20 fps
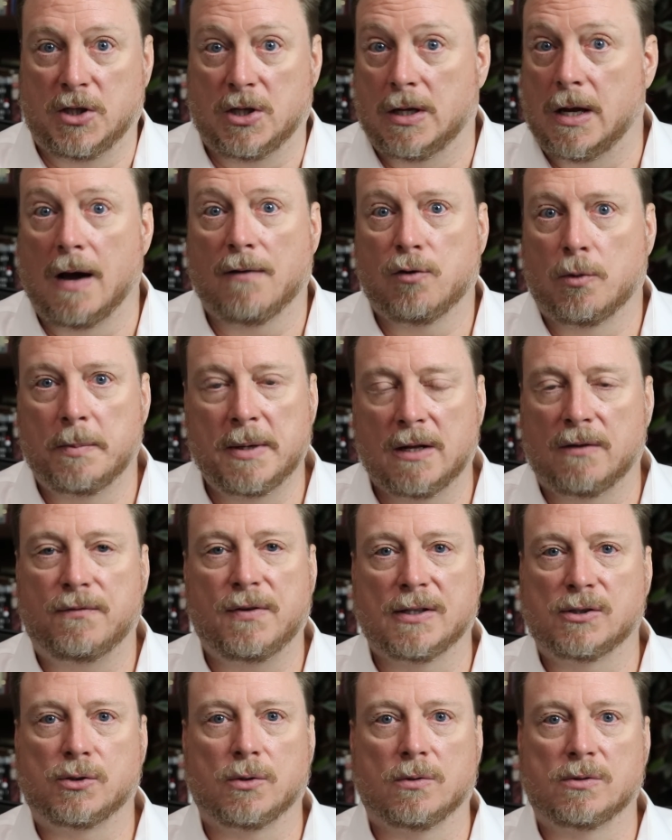government
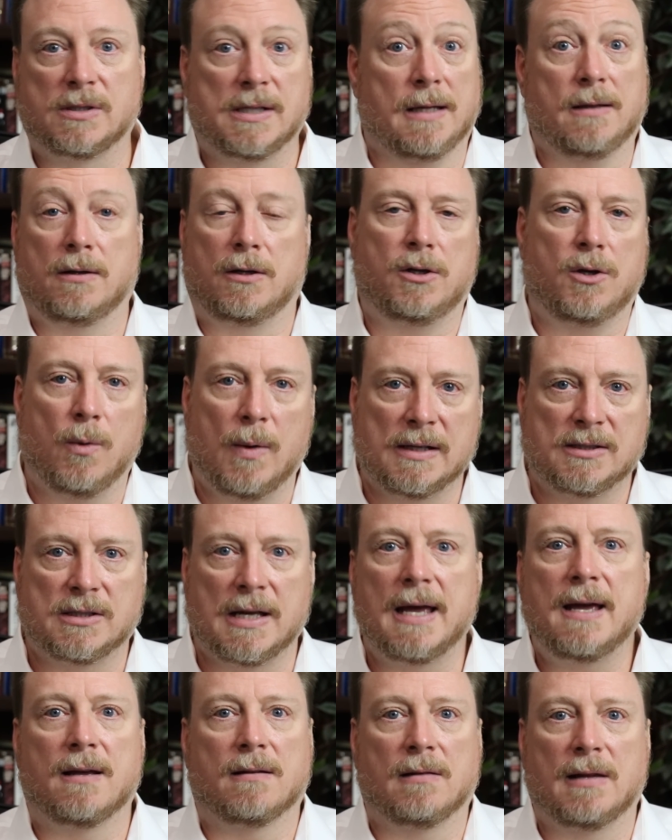officials in the
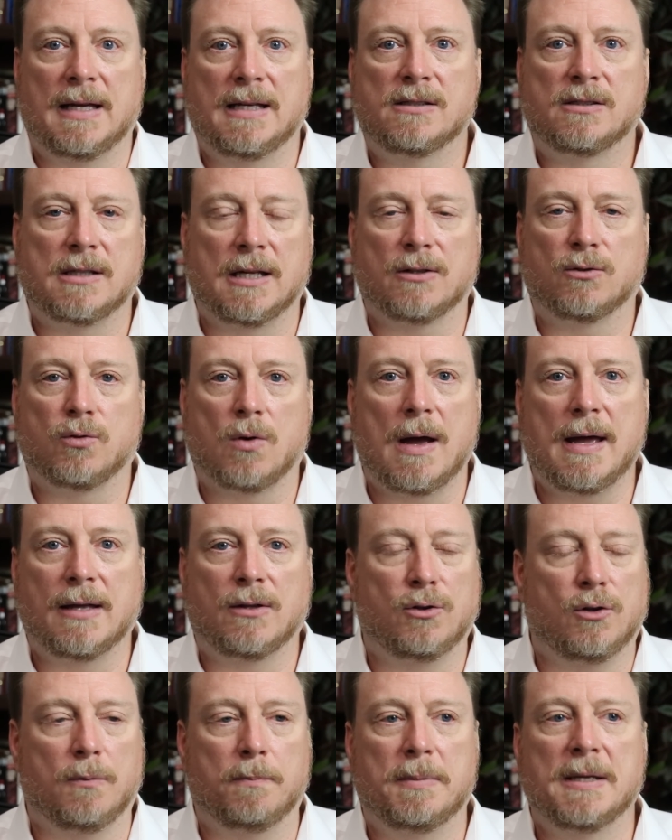USA, at least, that try
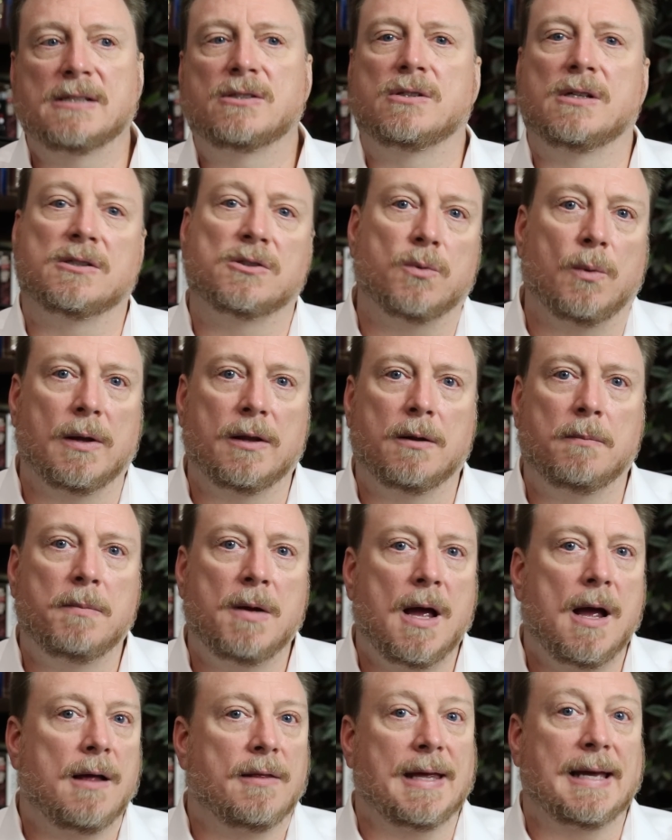and do business with them,
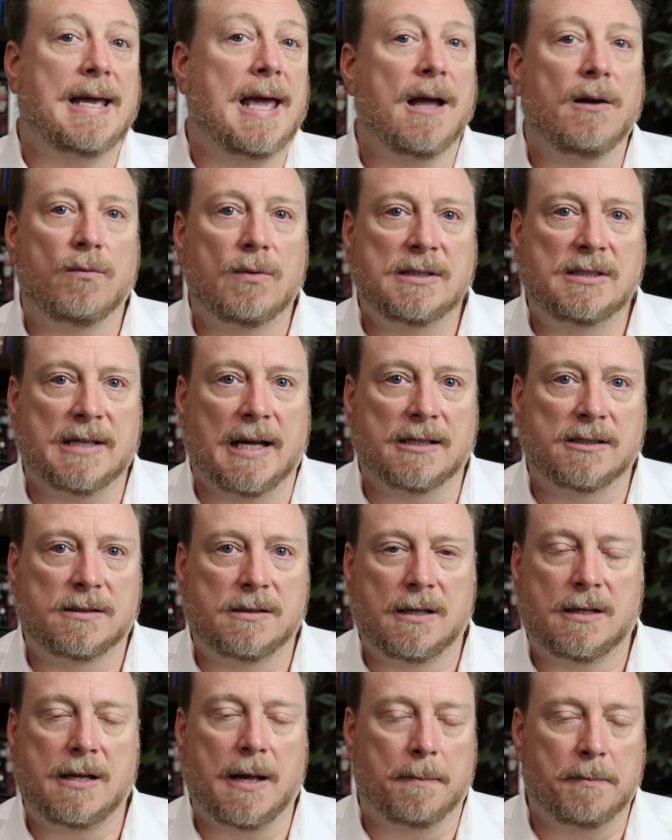they can't
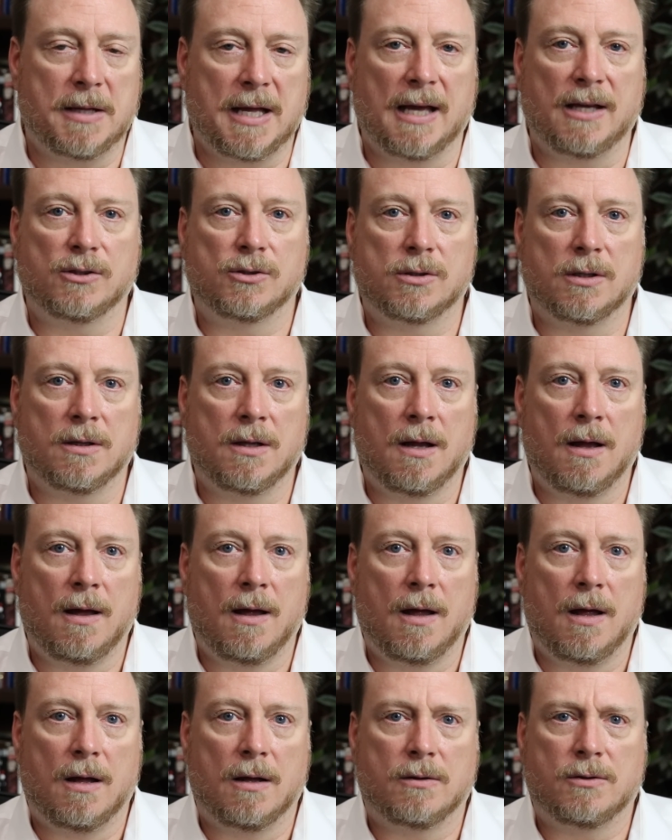resist the temptation
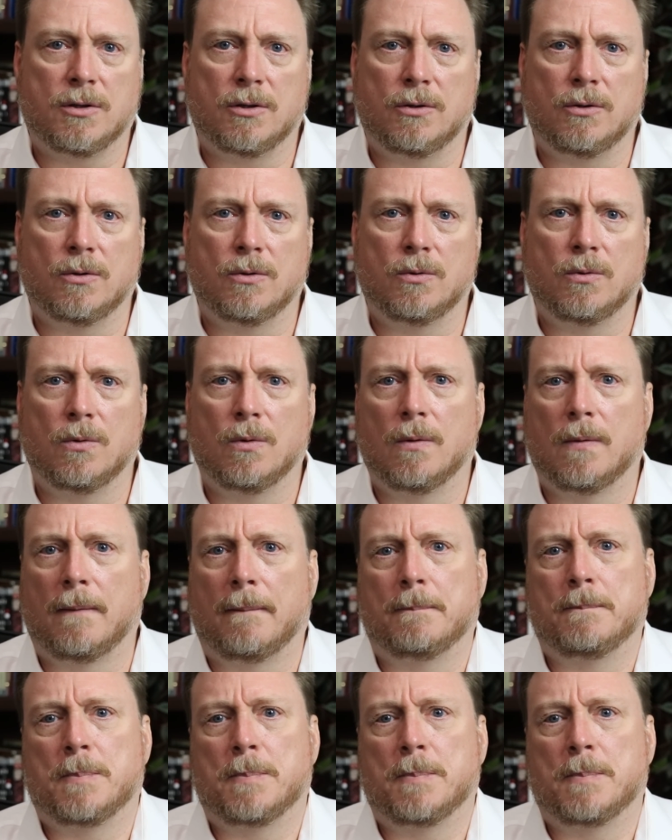to